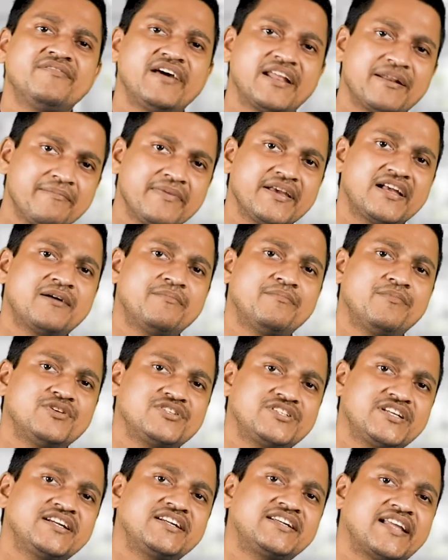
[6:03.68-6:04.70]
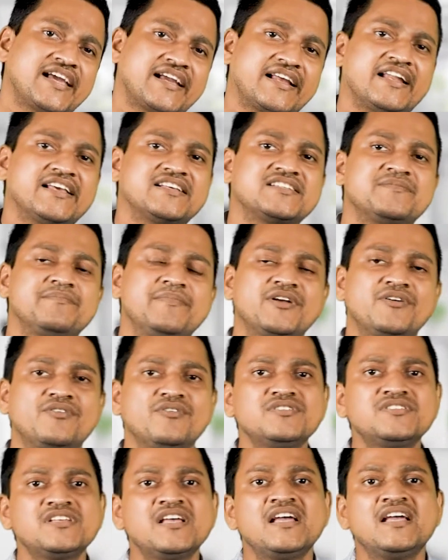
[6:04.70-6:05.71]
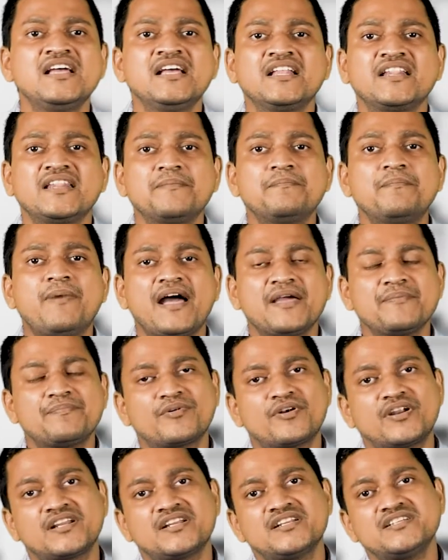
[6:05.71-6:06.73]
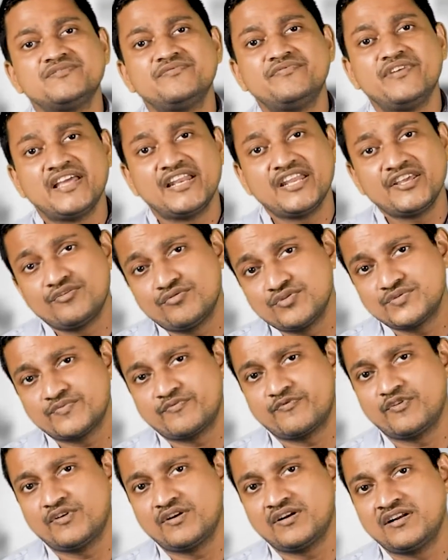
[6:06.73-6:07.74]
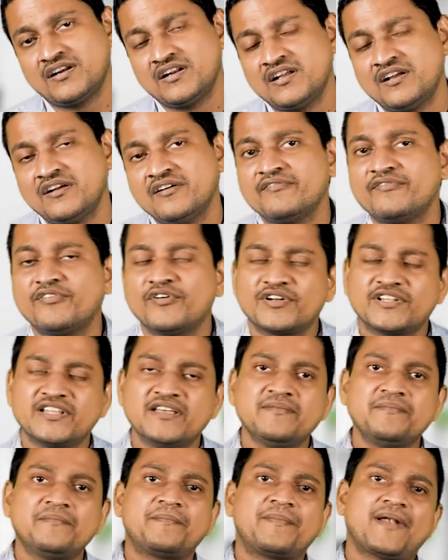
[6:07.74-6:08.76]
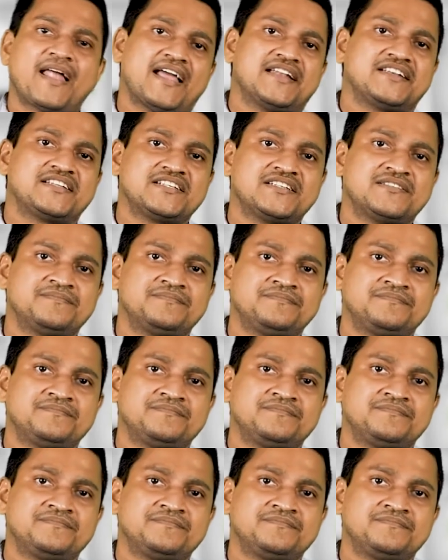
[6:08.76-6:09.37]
vermicomposting techniques, because the byproduct is very useful for the plant.